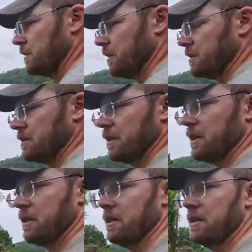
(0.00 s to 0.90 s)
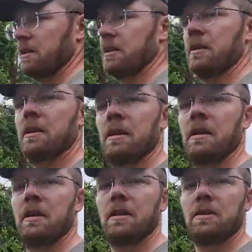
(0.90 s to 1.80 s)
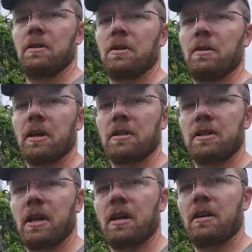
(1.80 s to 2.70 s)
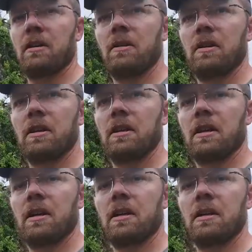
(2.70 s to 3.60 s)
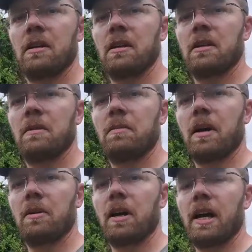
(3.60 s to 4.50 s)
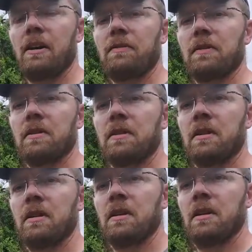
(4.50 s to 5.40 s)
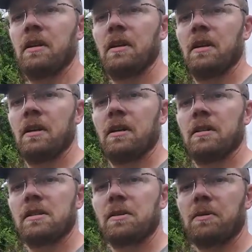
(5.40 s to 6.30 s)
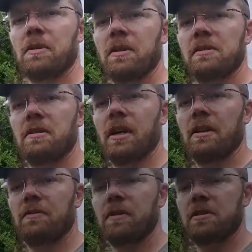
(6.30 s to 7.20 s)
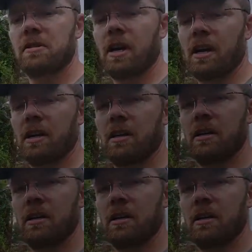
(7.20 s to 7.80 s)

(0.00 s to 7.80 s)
let's do a quick check on the bottle calf and see where things are at in the freeze dryer.